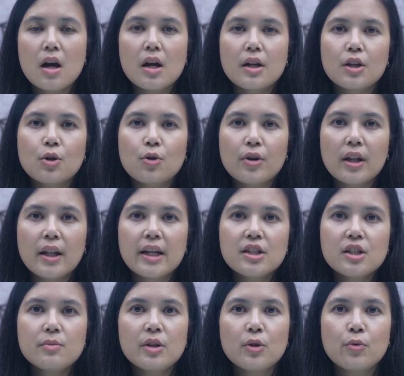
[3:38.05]
The
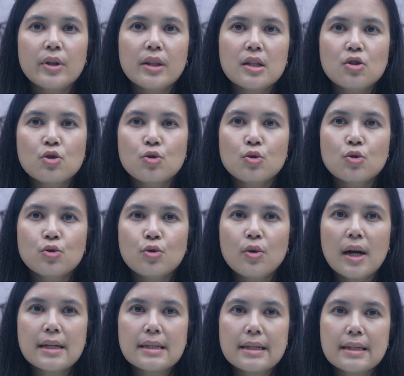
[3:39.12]
correlation between the two
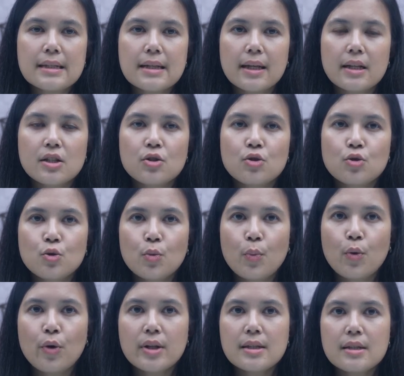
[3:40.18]
assets is
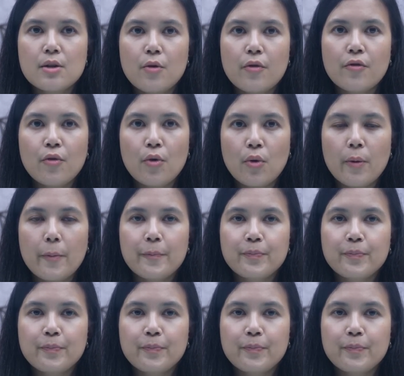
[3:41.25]
2.04.